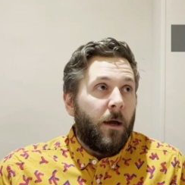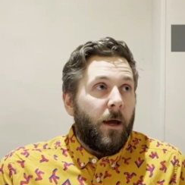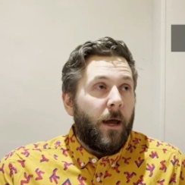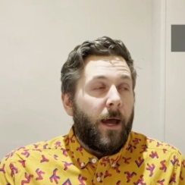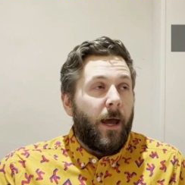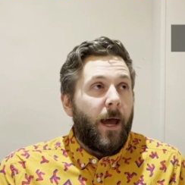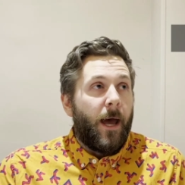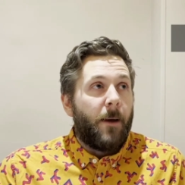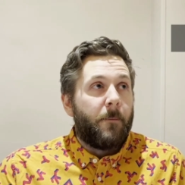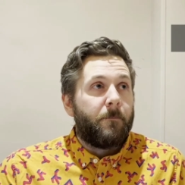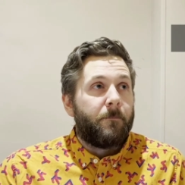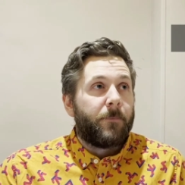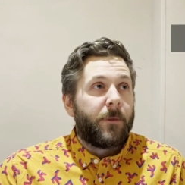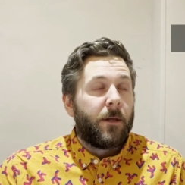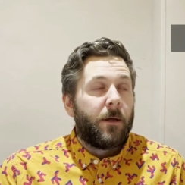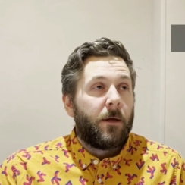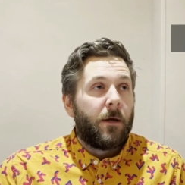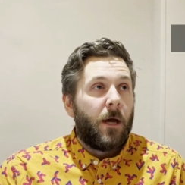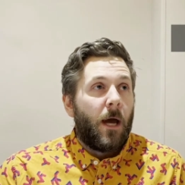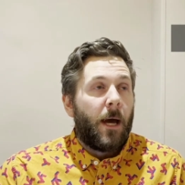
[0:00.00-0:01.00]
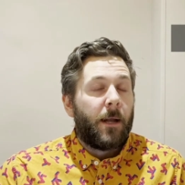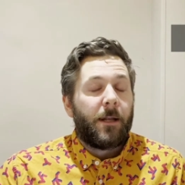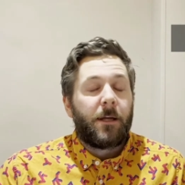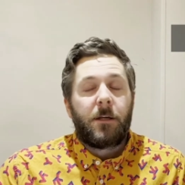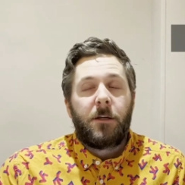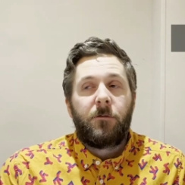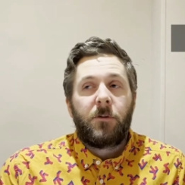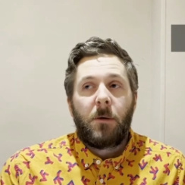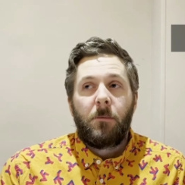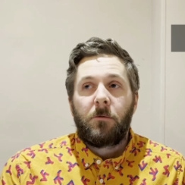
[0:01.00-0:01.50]
And
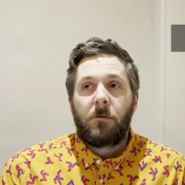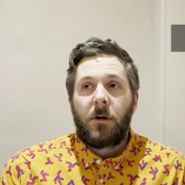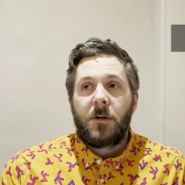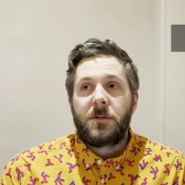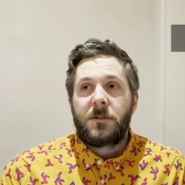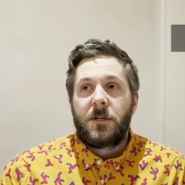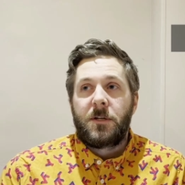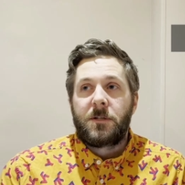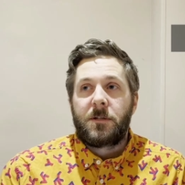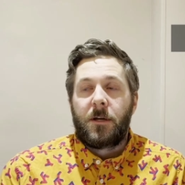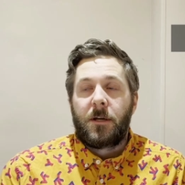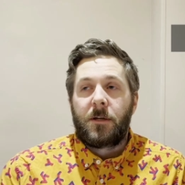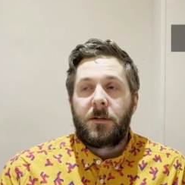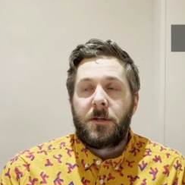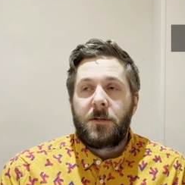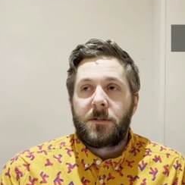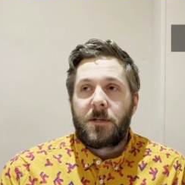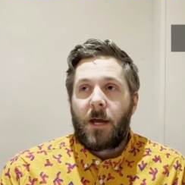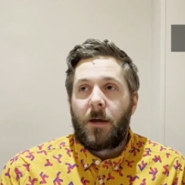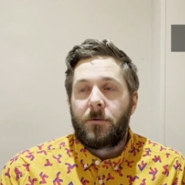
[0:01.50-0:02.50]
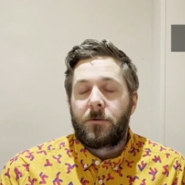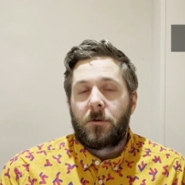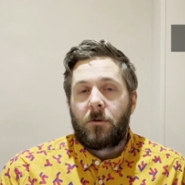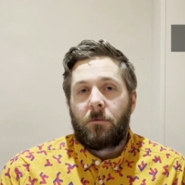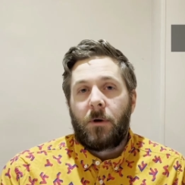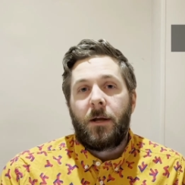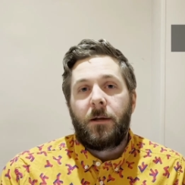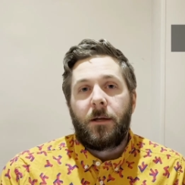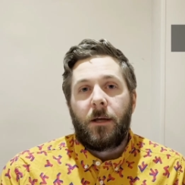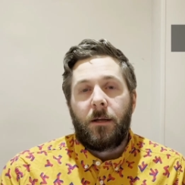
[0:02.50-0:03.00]
you've come across these sounds
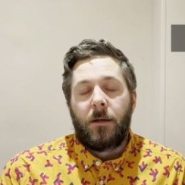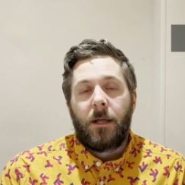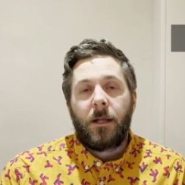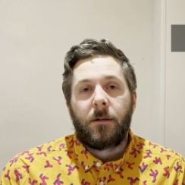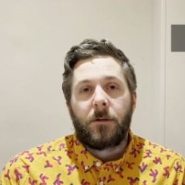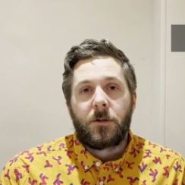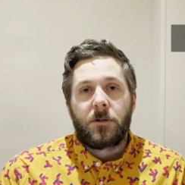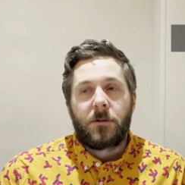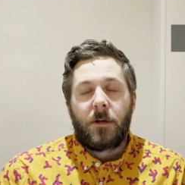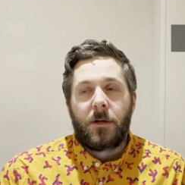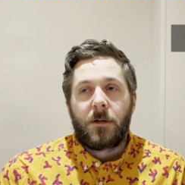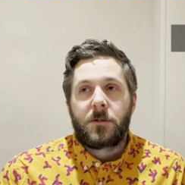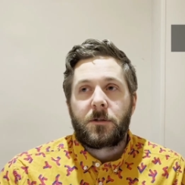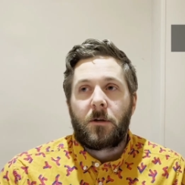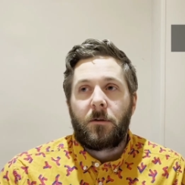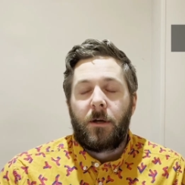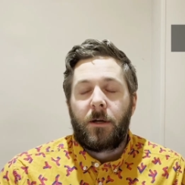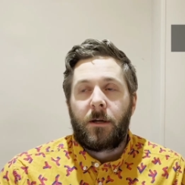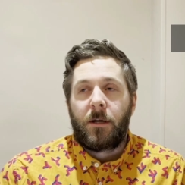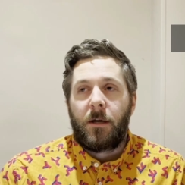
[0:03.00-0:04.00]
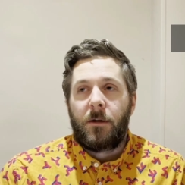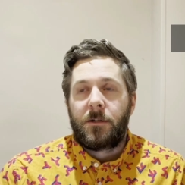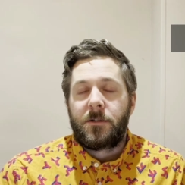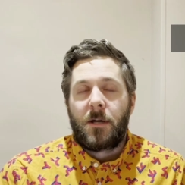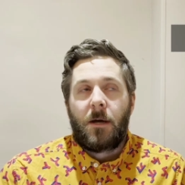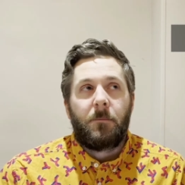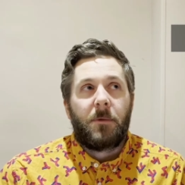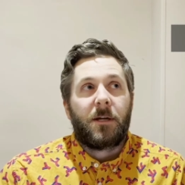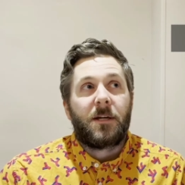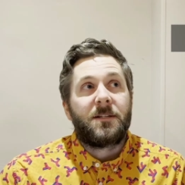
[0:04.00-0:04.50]
already in English.
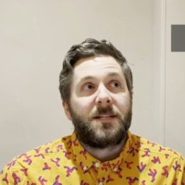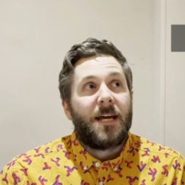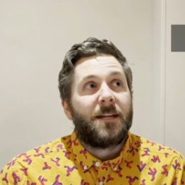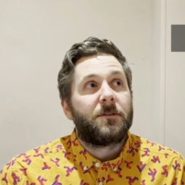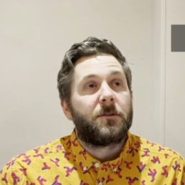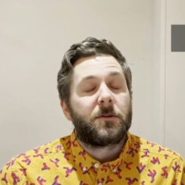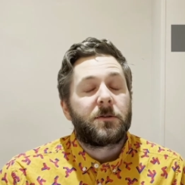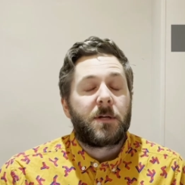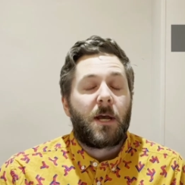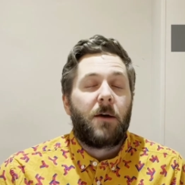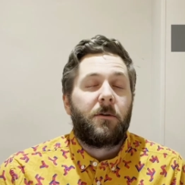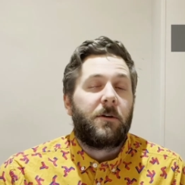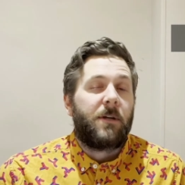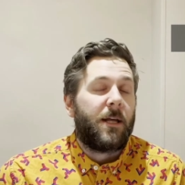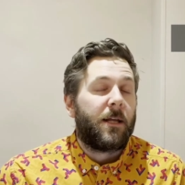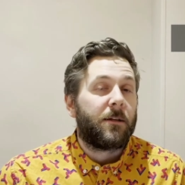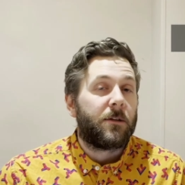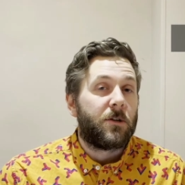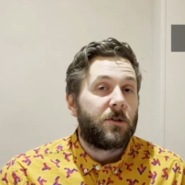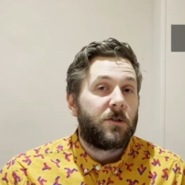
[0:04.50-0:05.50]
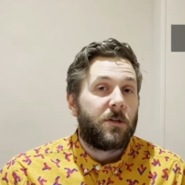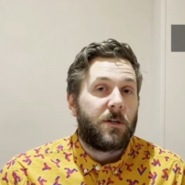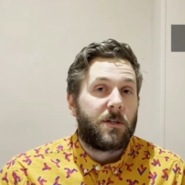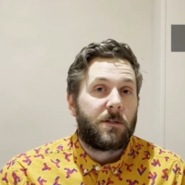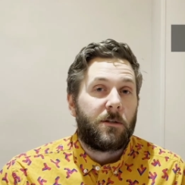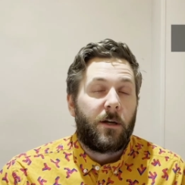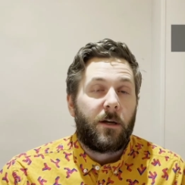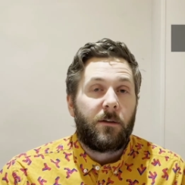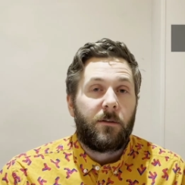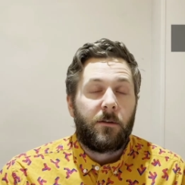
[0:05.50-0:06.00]
A dental sound in English is
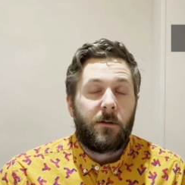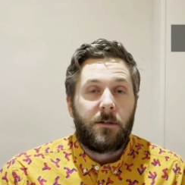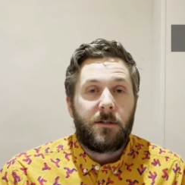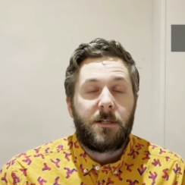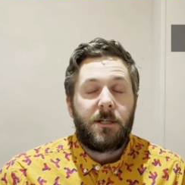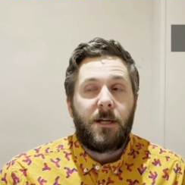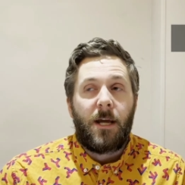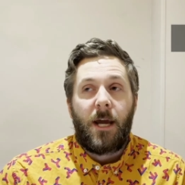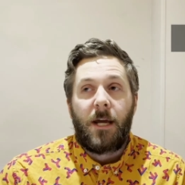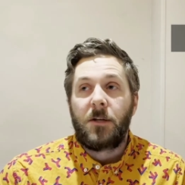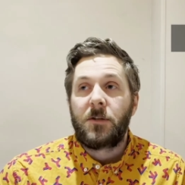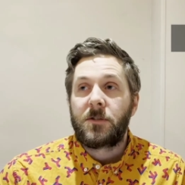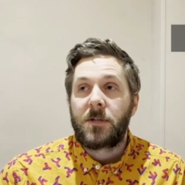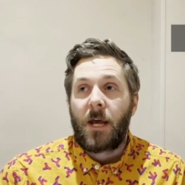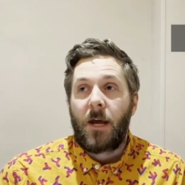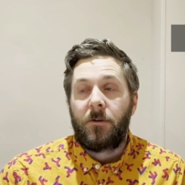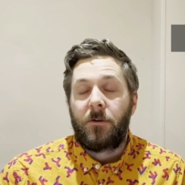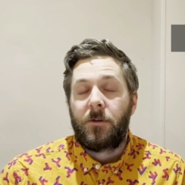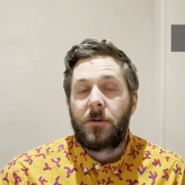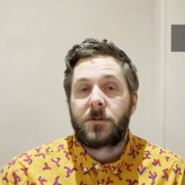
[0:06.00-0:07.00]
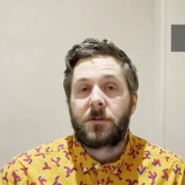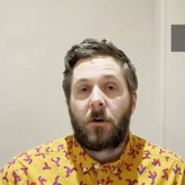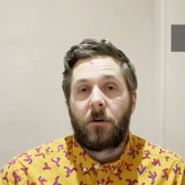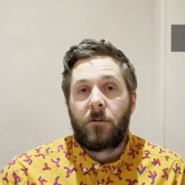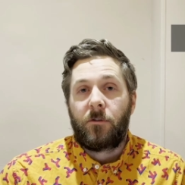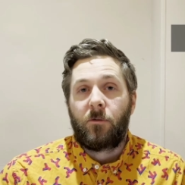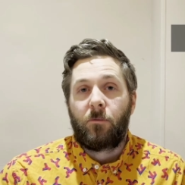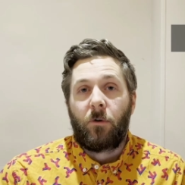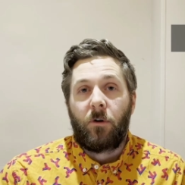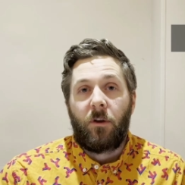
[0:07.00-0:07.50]
the TH sound at the start
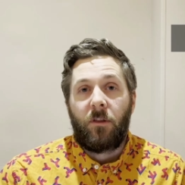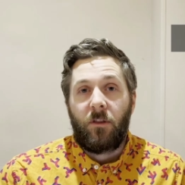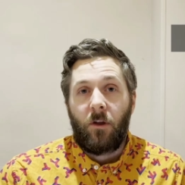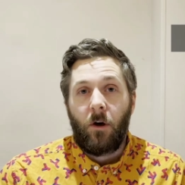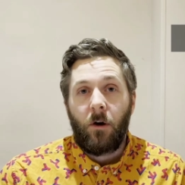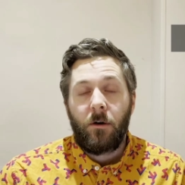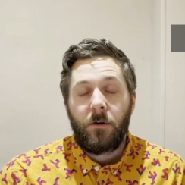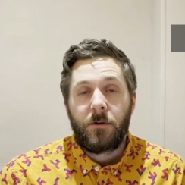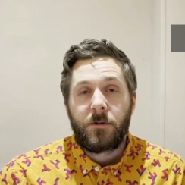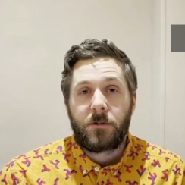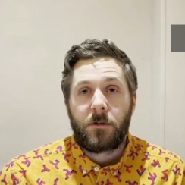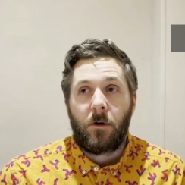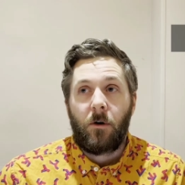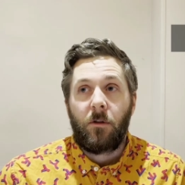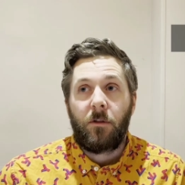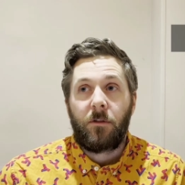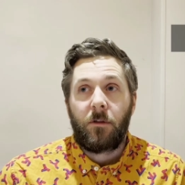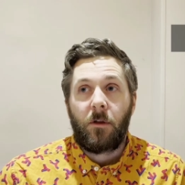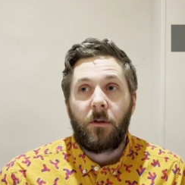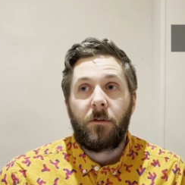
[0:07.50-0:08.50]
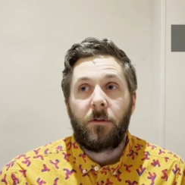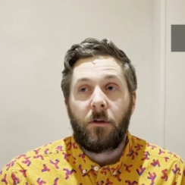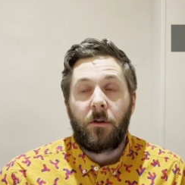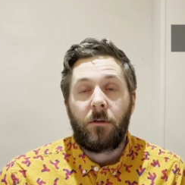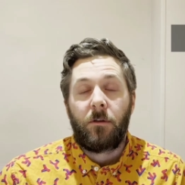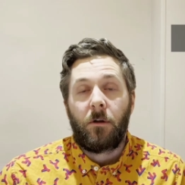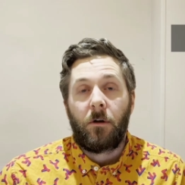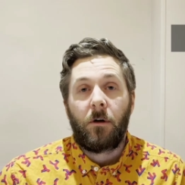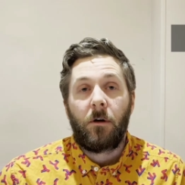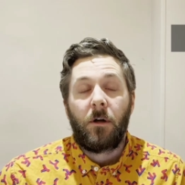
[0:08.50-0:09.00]
of the word the. So
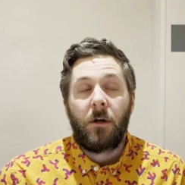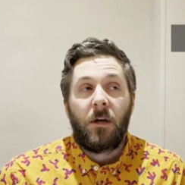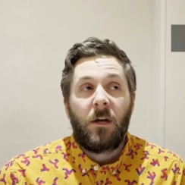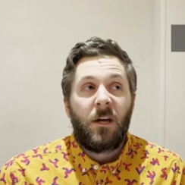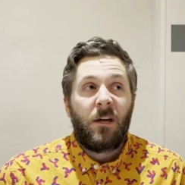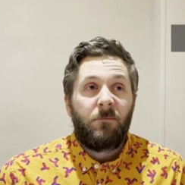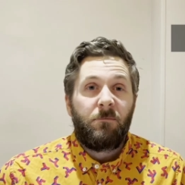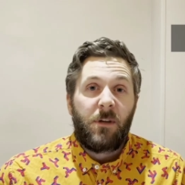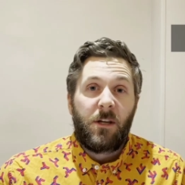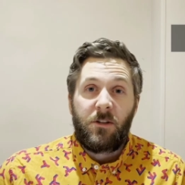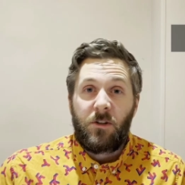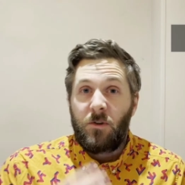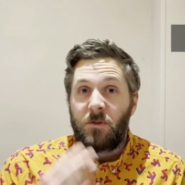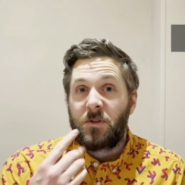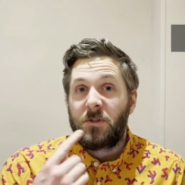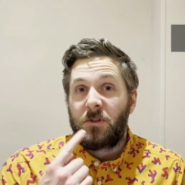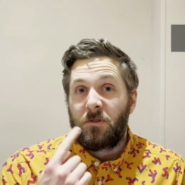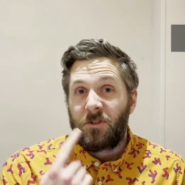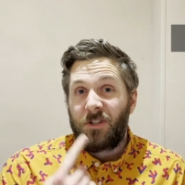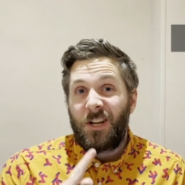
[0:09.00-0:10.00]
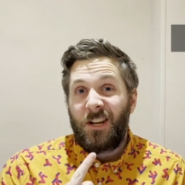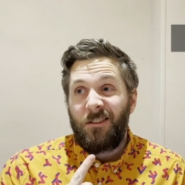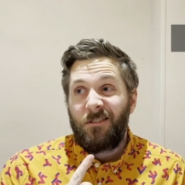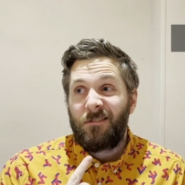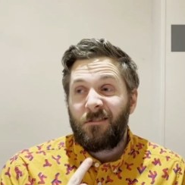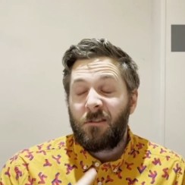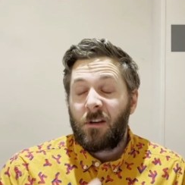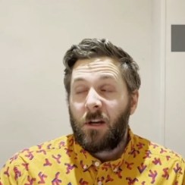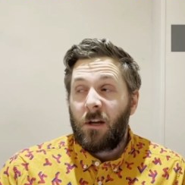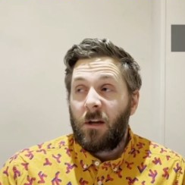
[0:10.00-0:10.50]
the, it uses your teeth.